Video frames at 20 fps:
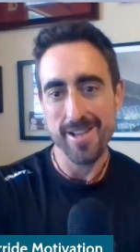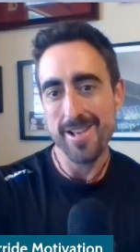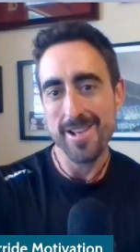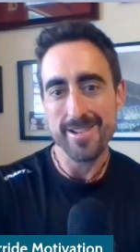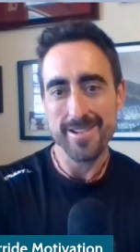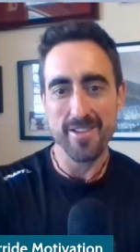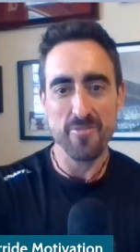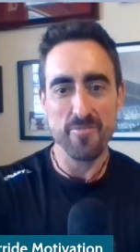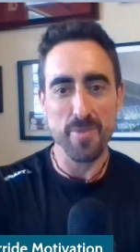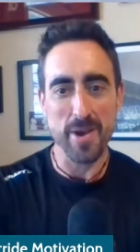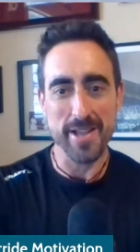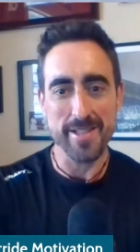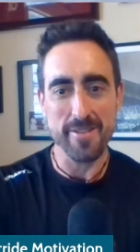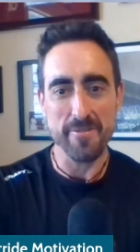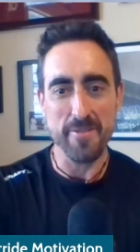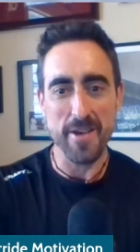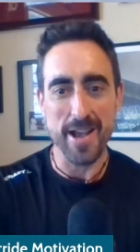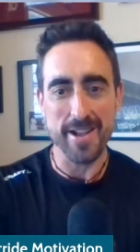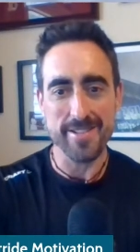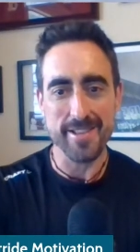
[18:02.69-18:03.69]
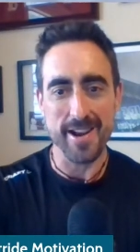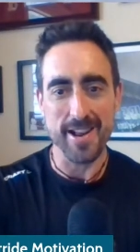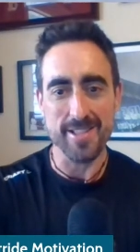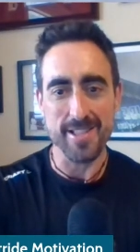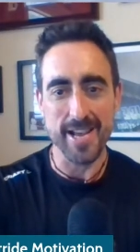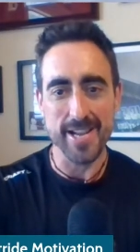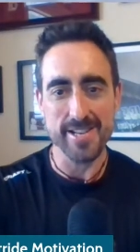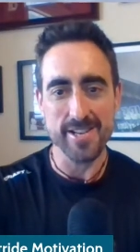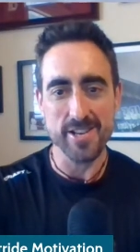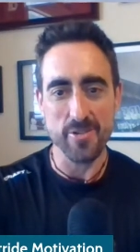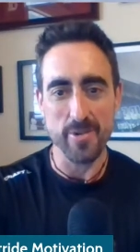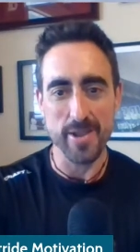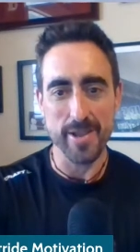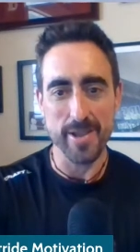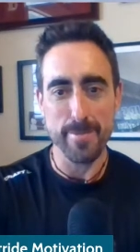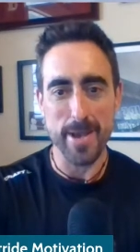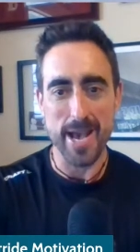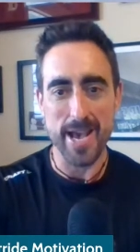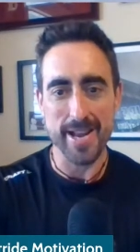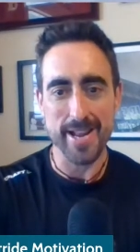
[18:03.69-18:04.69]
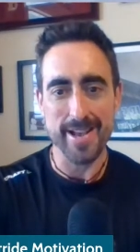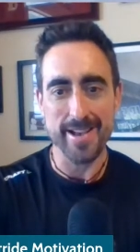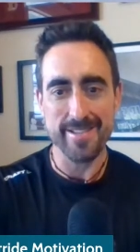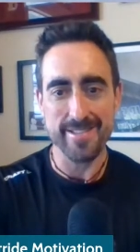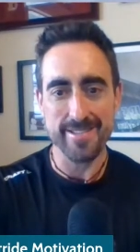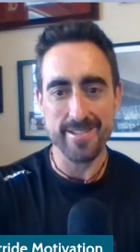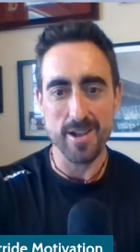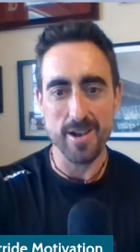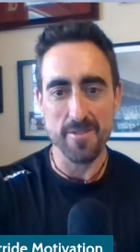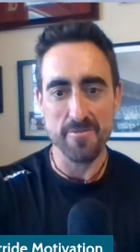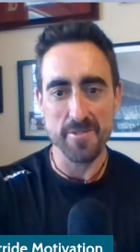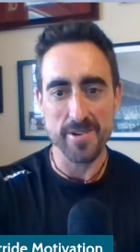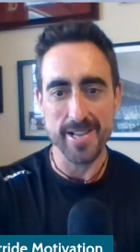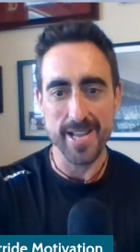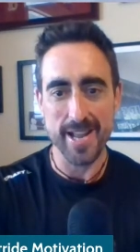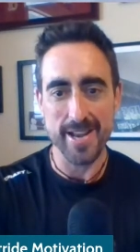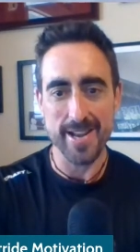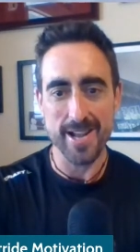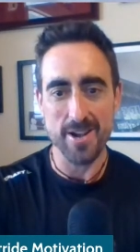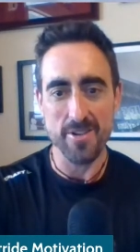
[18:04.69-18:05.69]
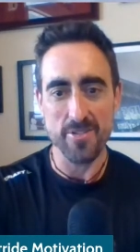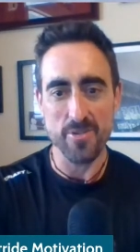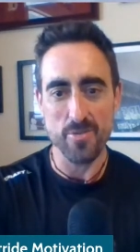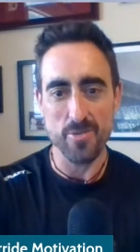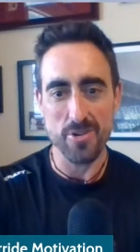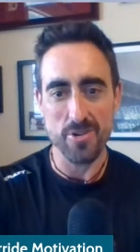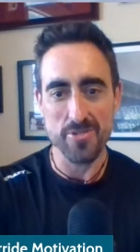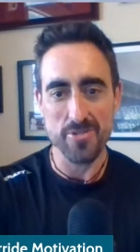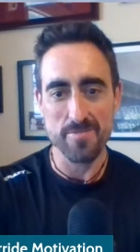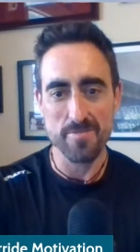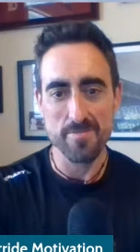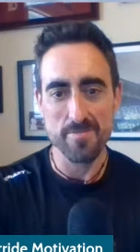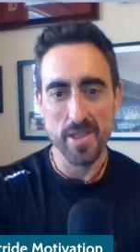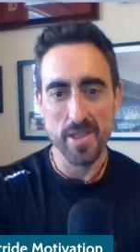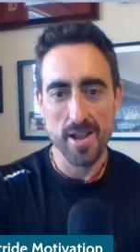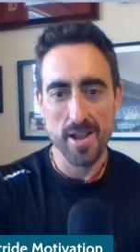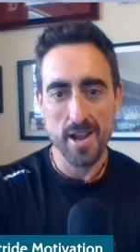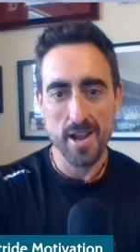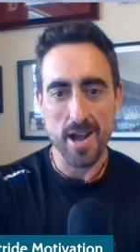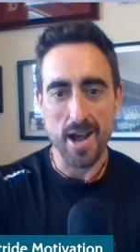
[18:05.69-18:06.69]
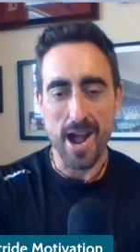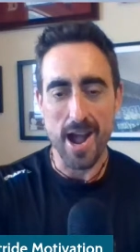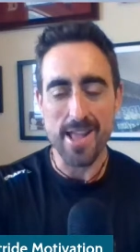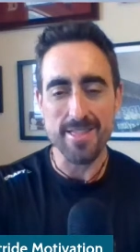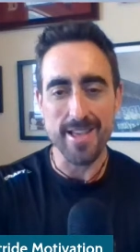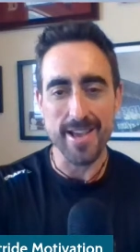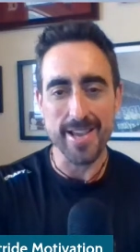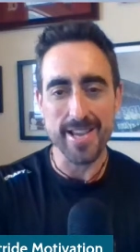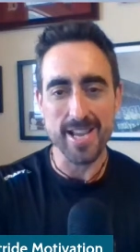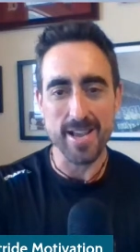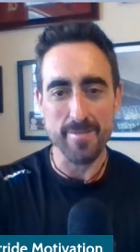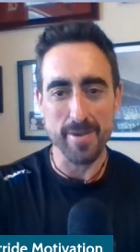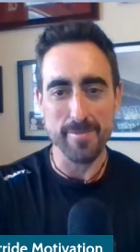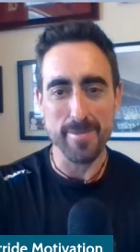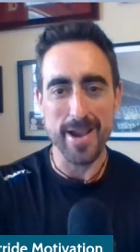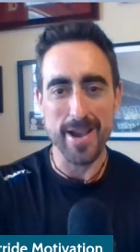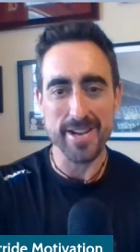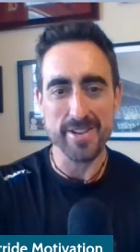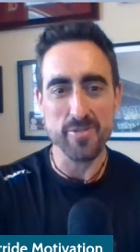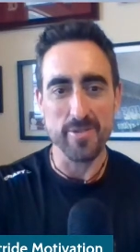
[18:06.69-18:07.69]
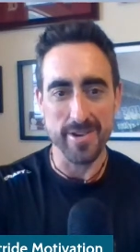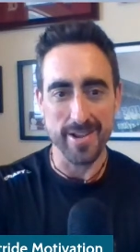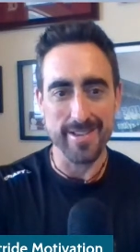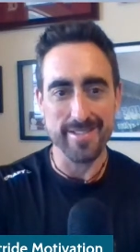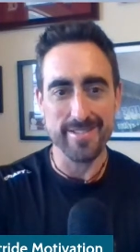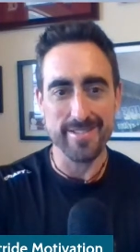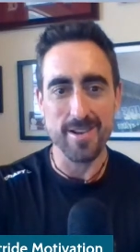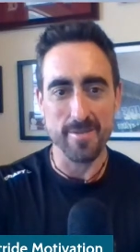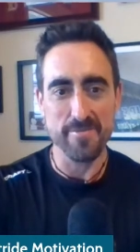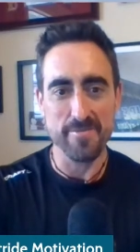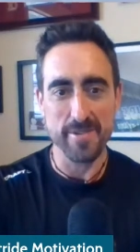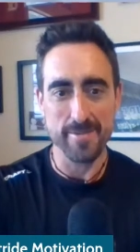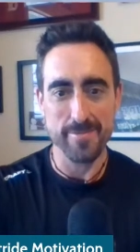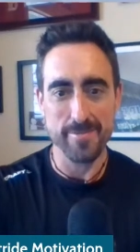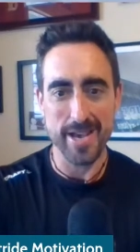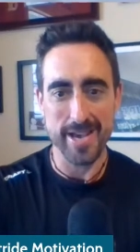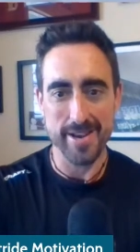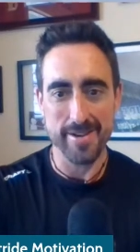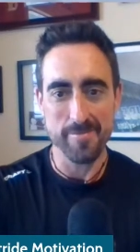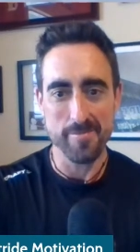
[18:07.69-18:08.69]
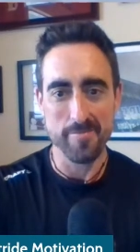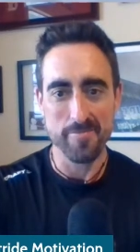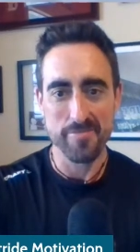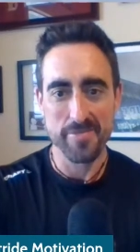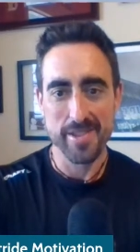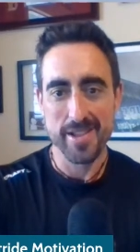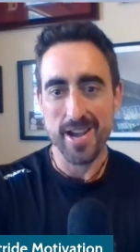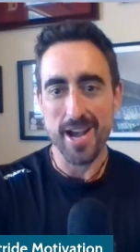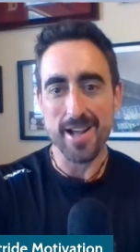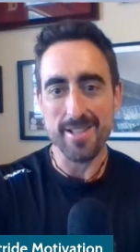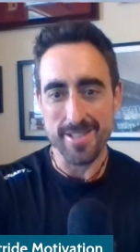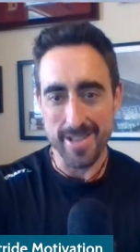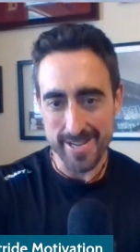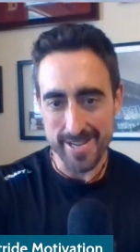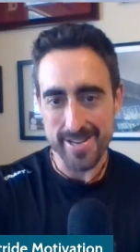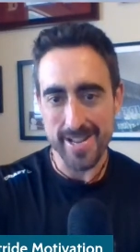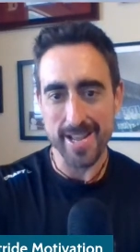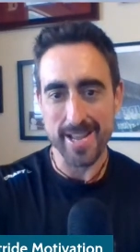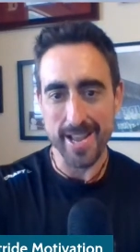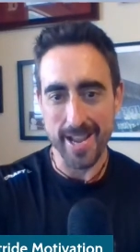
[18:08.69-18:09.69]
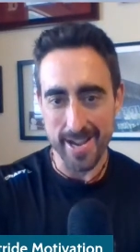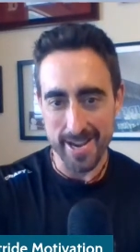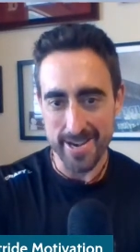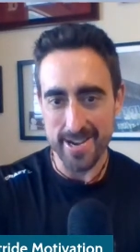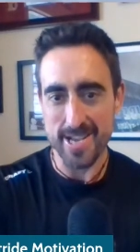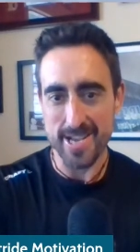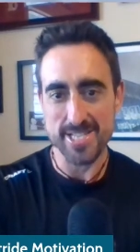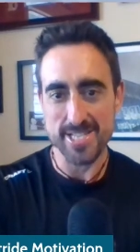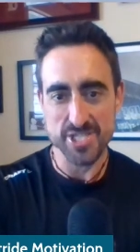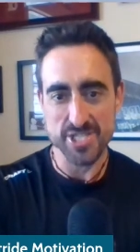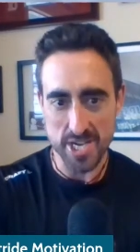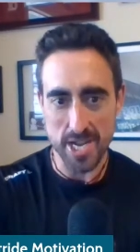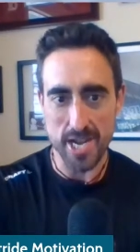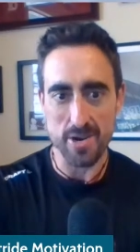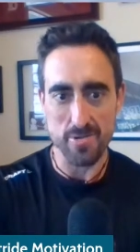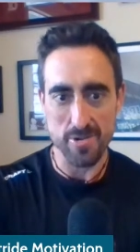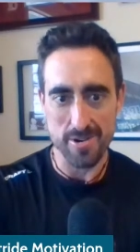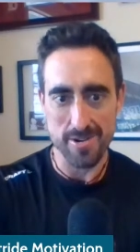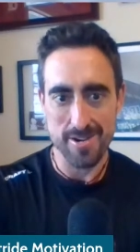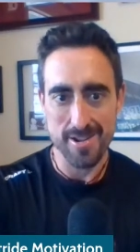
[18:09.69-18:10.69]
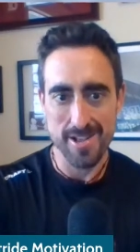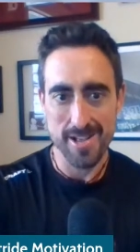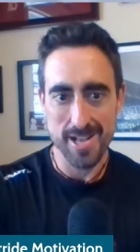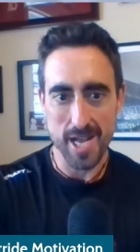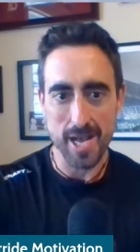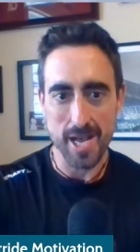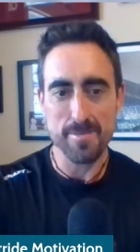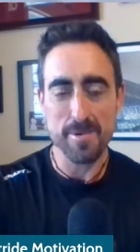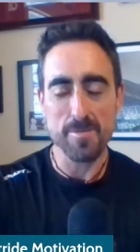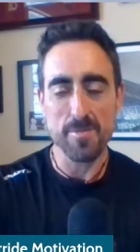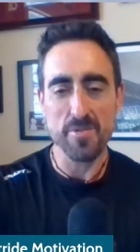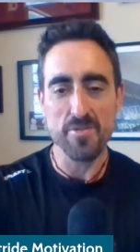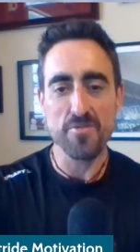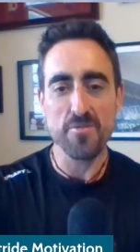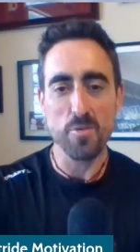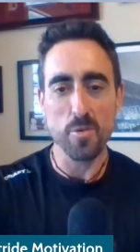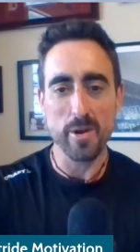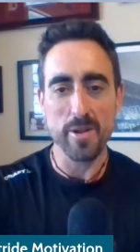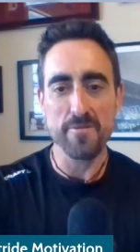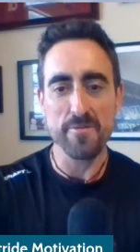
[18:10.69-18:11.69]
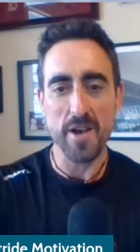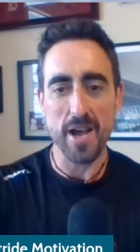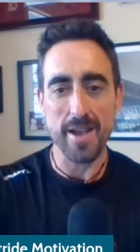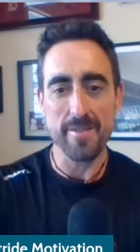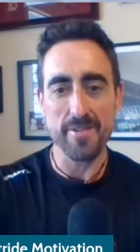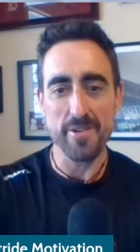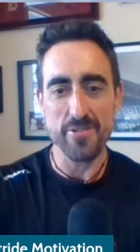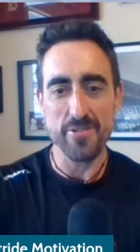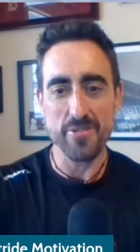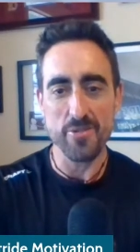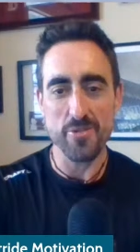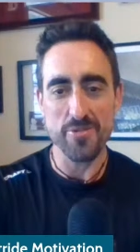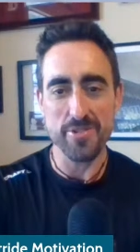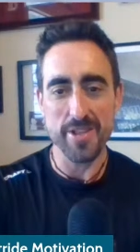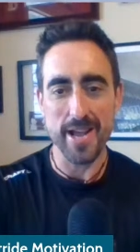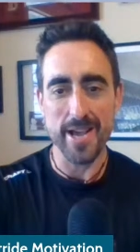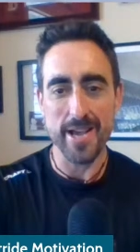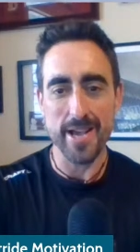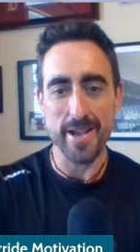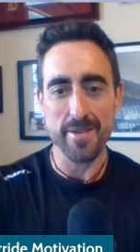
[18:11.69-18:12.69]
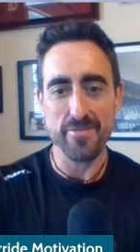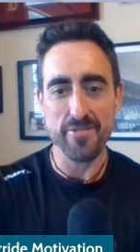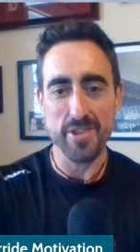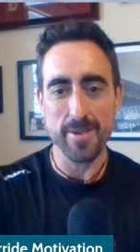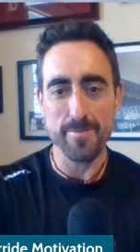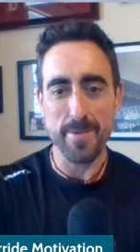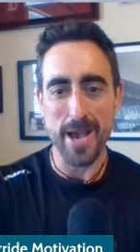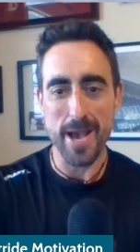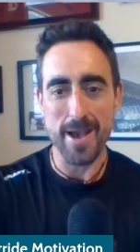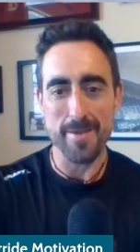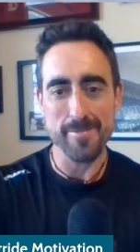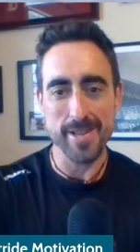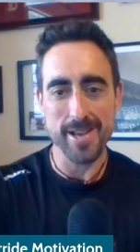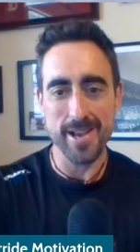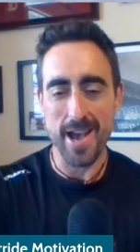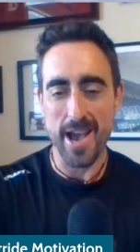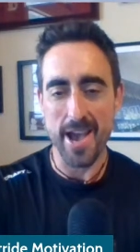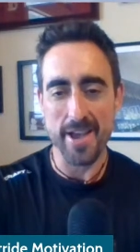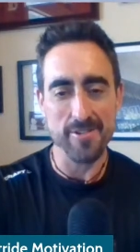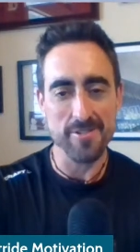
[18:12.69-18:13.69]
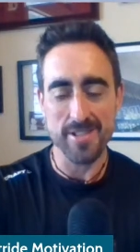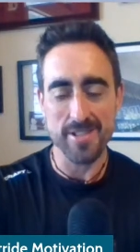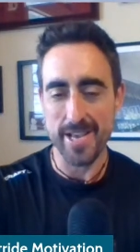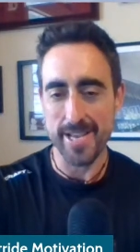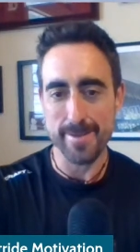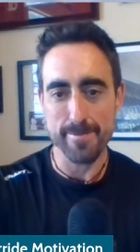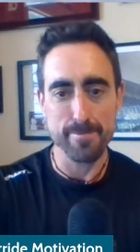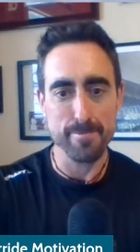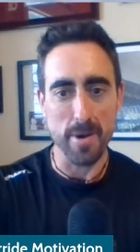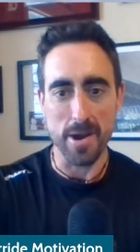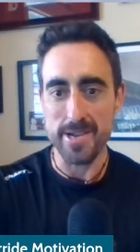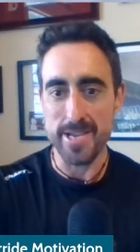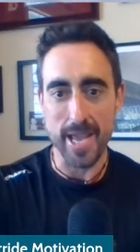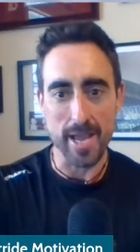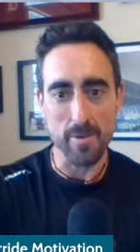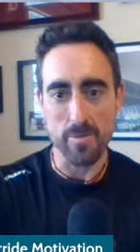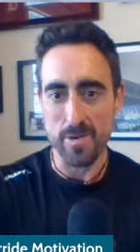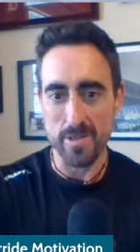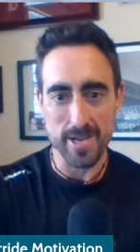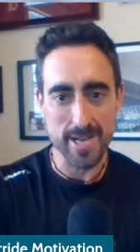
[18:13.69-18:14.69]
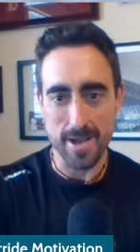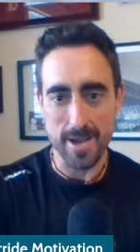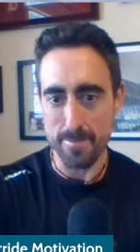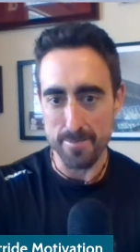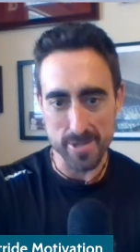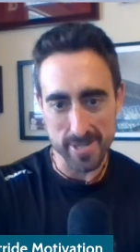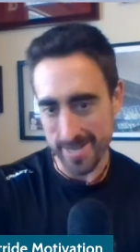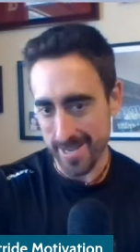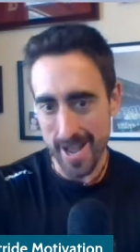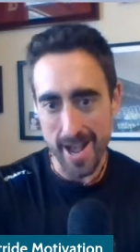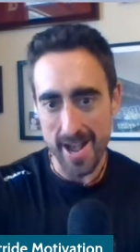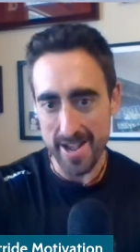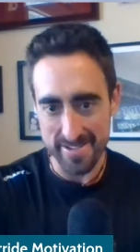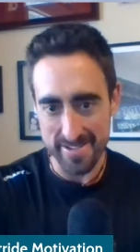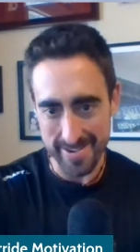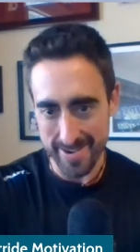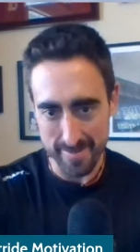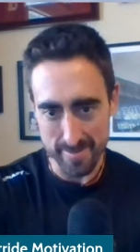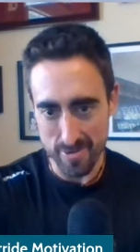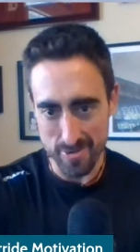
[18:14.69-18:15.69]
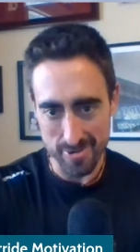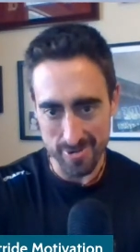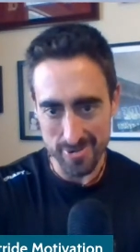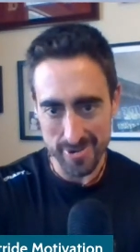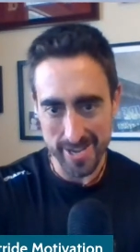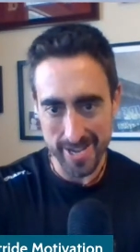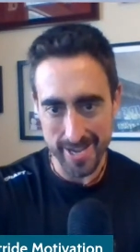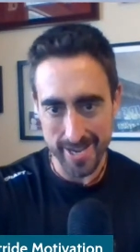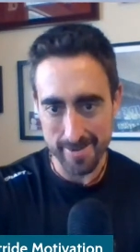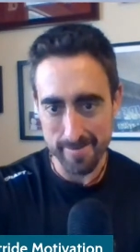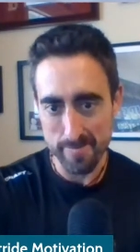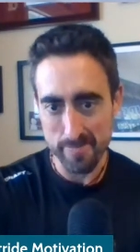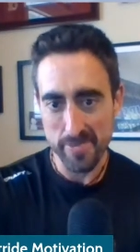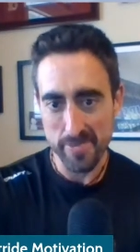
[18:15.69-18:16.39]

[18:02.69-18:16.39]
Despite the fact that I like doing badass stuff and getting out in the world, I like coming back to a nice comfy bed. I like taking a nice shower. I'm almost 45 years old and I have sleep apnea. I don't like bunking with a couple of guys anymore. Okay.